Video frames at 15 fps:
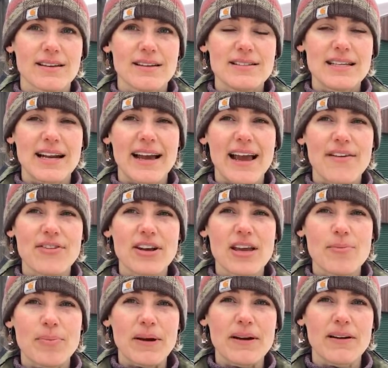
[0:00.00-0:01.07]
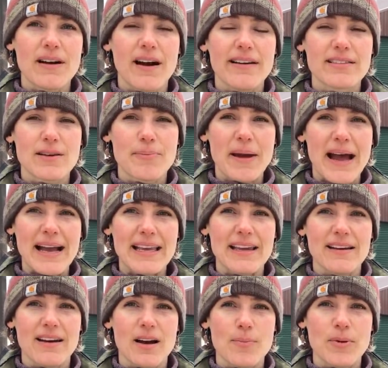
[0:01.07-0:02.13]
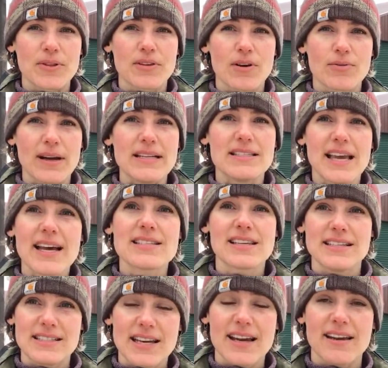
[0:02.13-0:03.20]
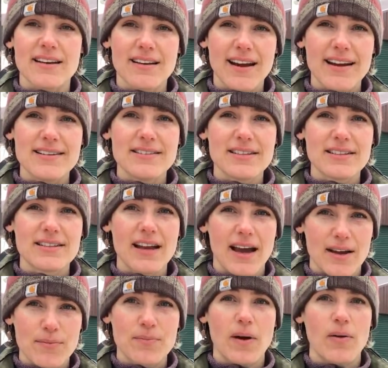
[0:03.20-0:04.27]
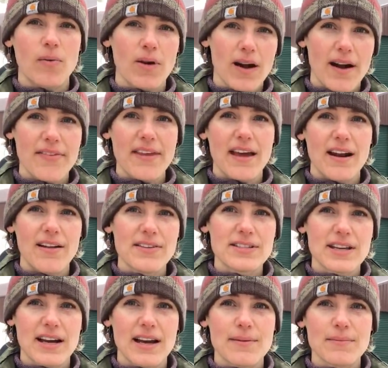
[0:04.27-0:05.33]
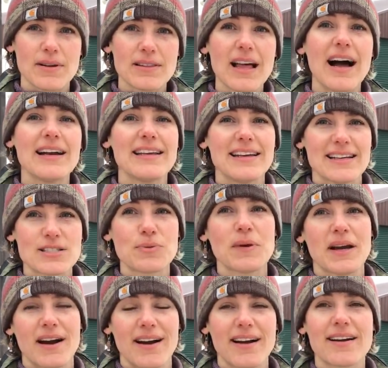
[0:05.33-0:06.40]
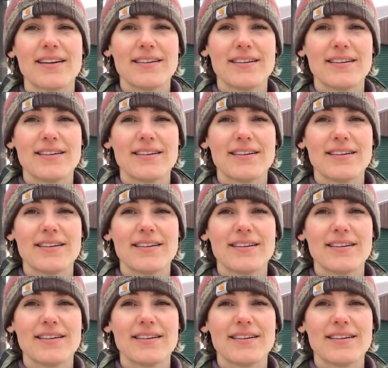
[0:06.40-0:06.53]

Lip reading: Did I ever get better at the backing up without reins? Yes, I did. I work on that all the time. Lottie, yes, we are.